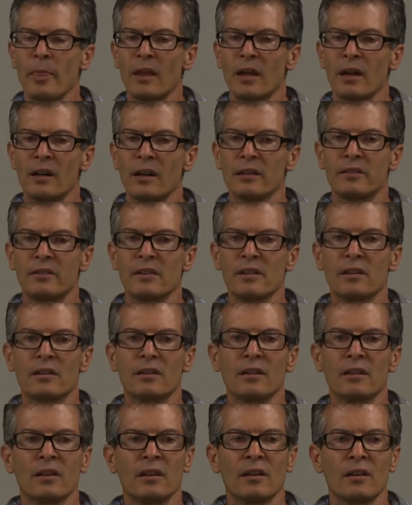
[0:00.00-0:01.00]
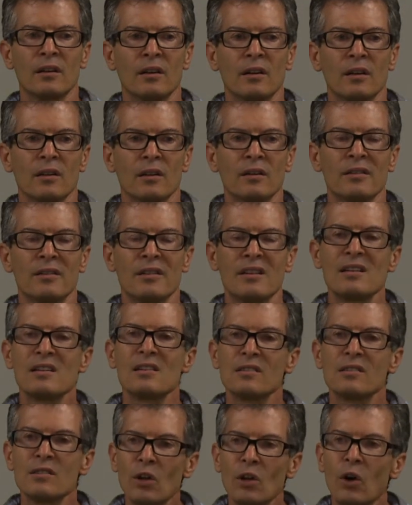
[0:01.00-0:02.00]
And I think there
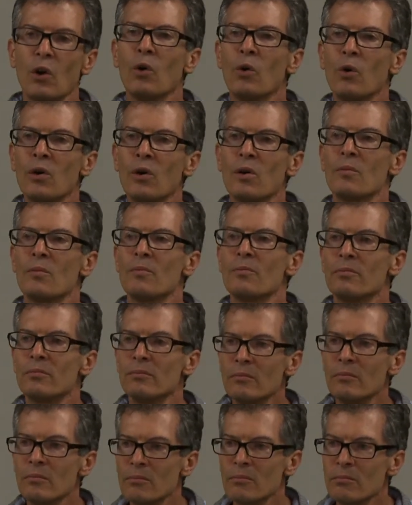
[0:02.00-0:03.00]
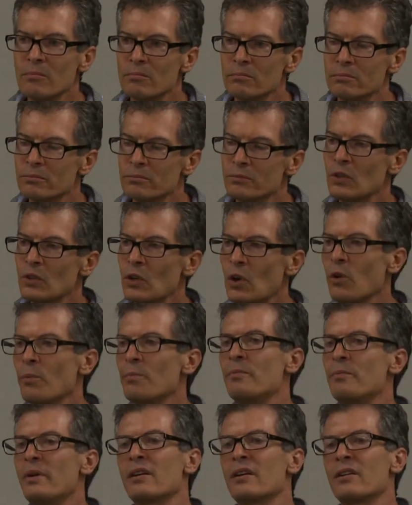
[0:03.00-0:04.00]
is no
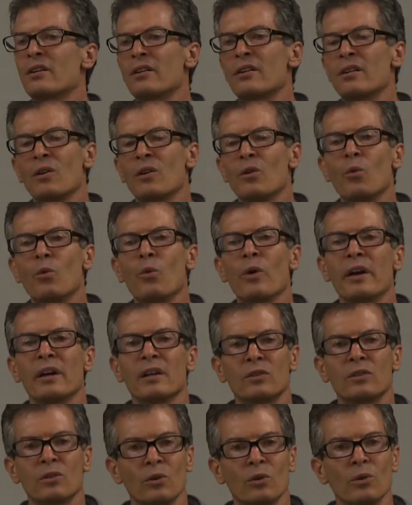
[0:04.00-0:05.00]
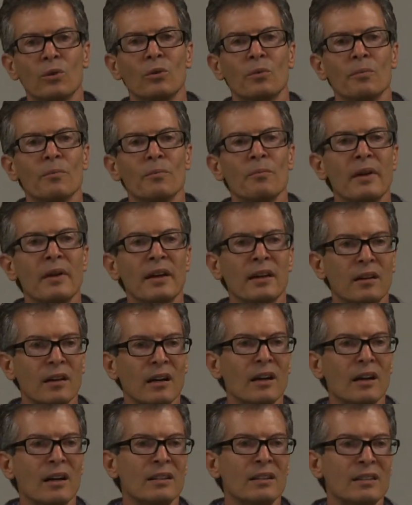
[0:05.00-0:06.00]
better way to make
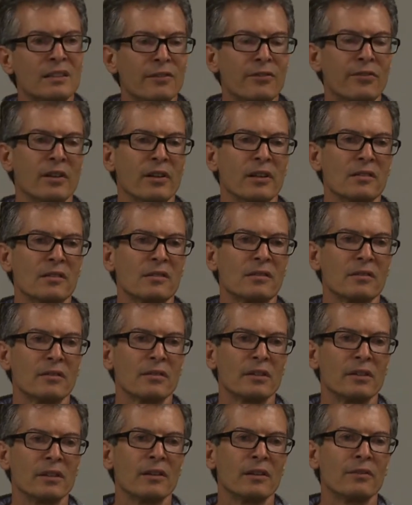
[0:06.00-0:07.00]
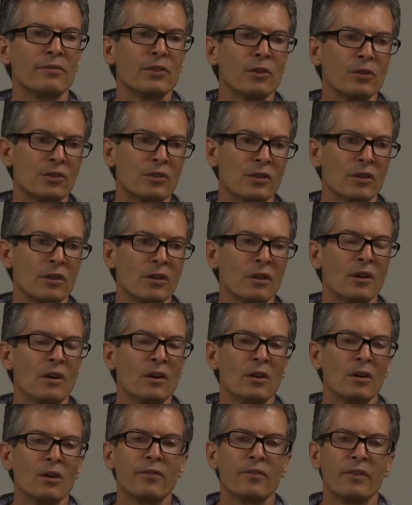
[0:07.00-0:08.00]
a difference in the future
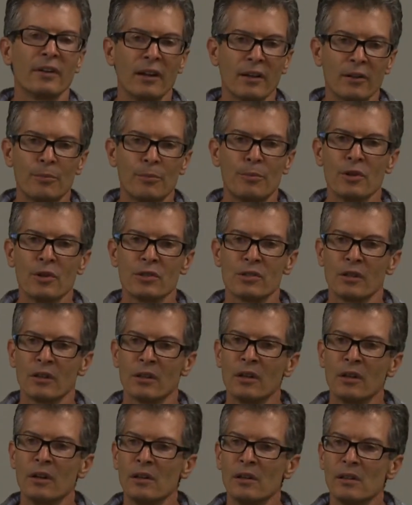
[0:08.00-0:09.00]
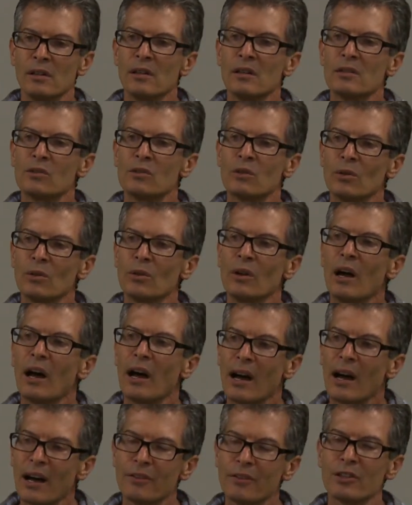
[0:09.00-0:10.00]
of another person is to
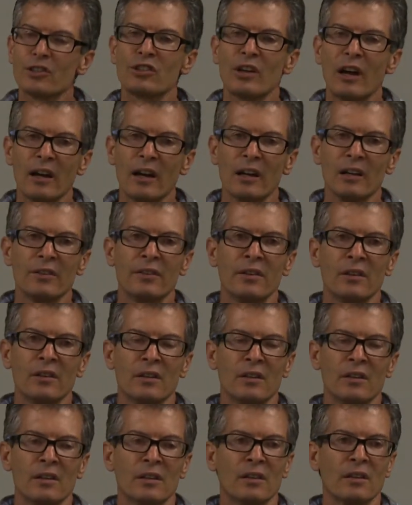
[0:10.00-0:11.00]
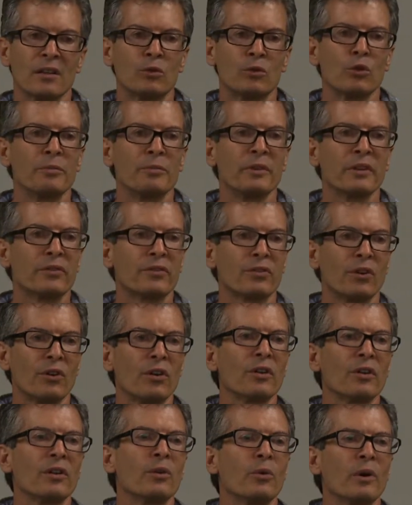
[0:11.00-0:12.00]
have a child that would be
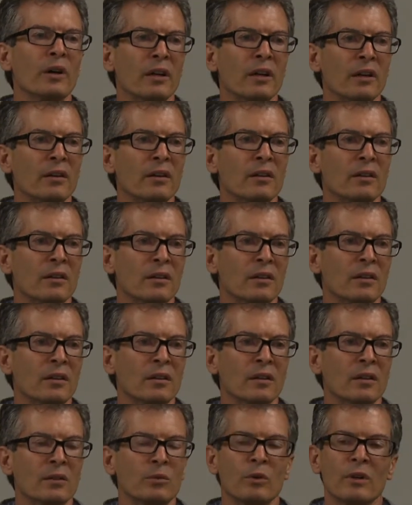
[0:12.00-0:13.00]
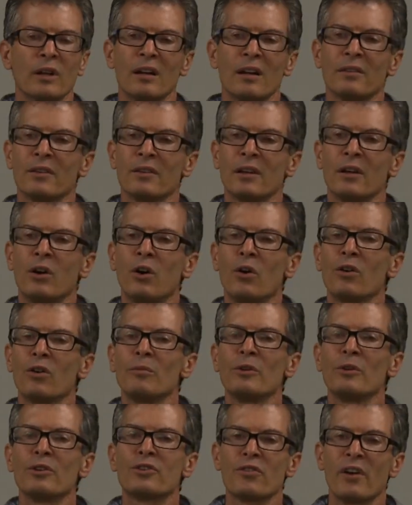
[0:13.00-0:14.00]
thrown away, that would have a
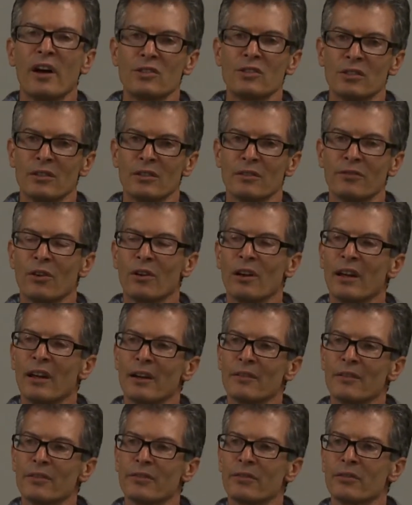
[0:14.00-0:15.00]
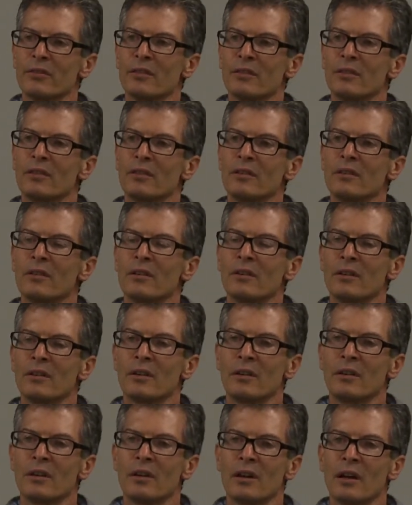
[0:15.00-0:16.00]
horrible tragedy for life,
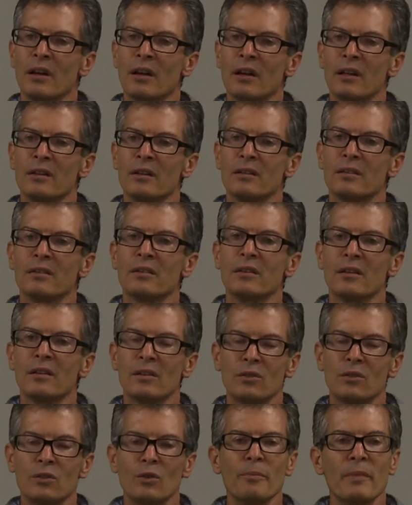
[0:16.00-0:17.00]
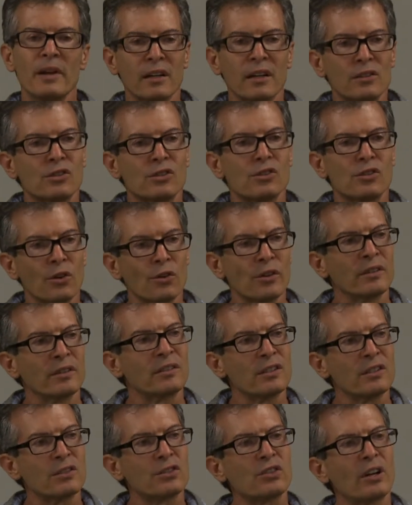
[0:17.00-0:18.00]
and to make sure that
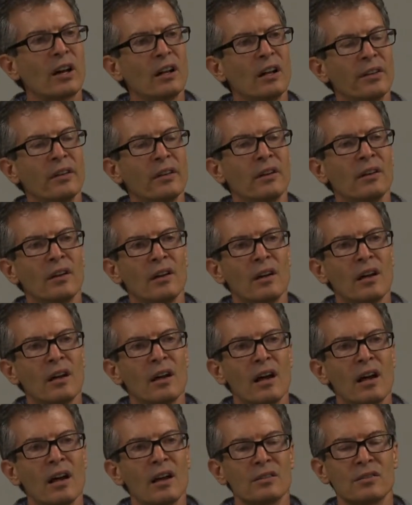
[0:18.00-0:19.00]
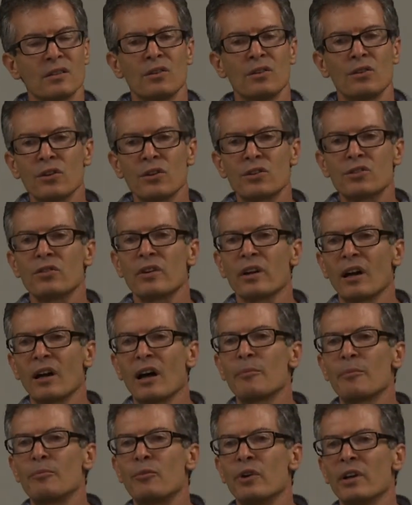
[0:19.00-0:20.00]
this child has a nurturing
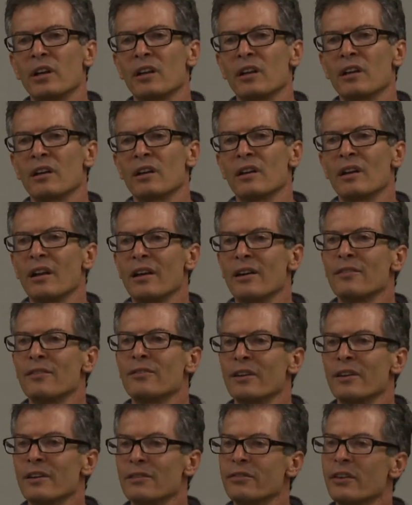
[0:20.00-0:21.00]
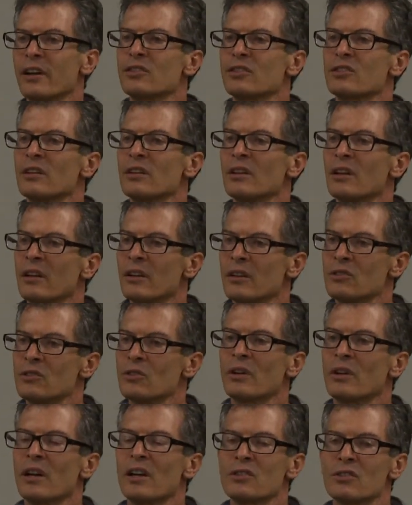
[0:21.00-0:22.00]
upbringing and love and affection and
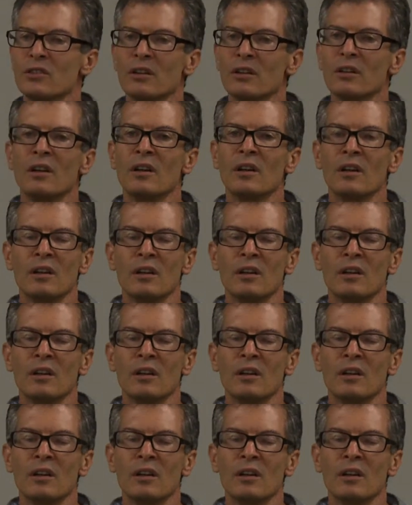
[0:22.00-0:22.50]
education